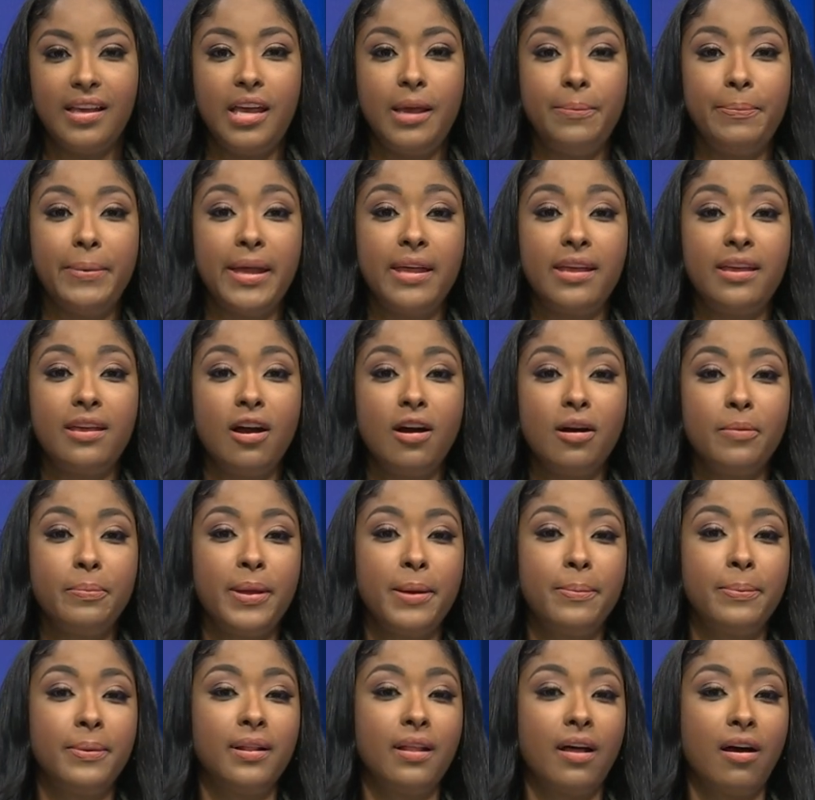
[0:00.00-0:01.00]
Keeping young
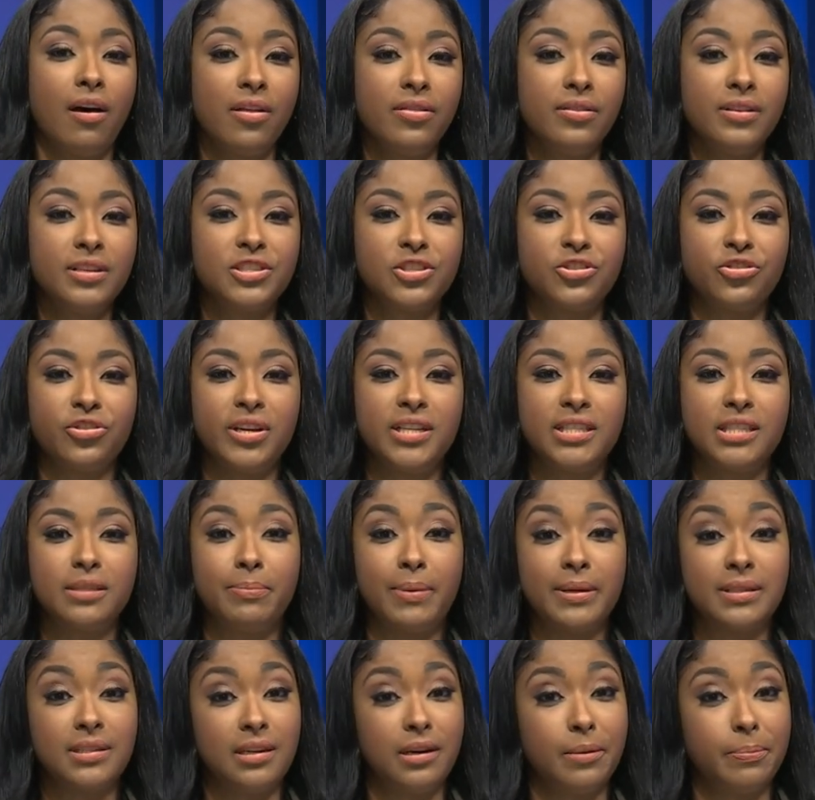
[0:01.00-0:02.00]
people on the streets
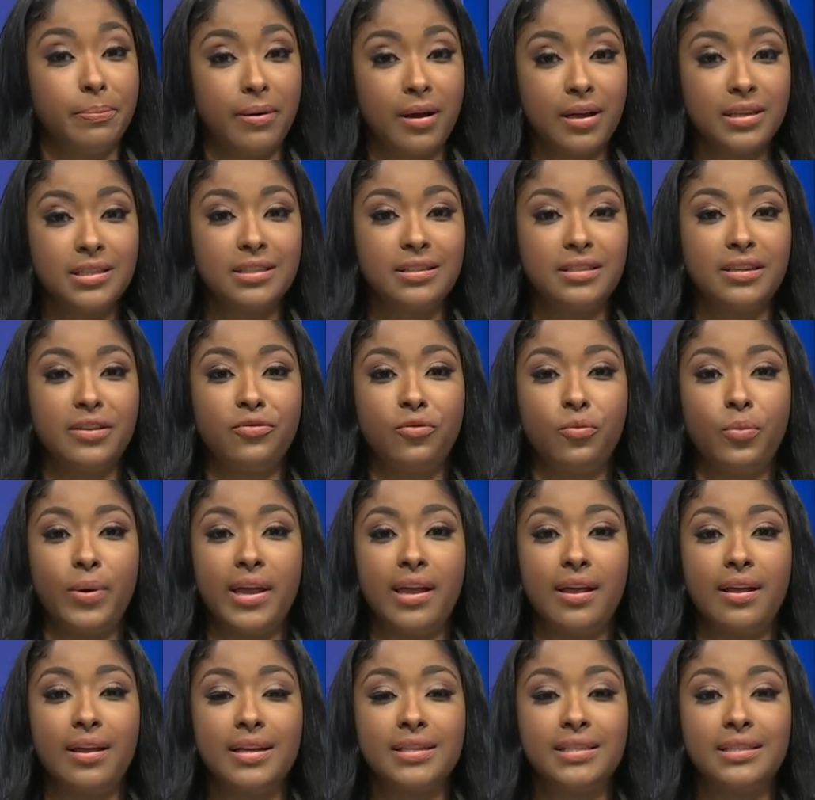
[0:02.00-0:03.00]
but in a positive way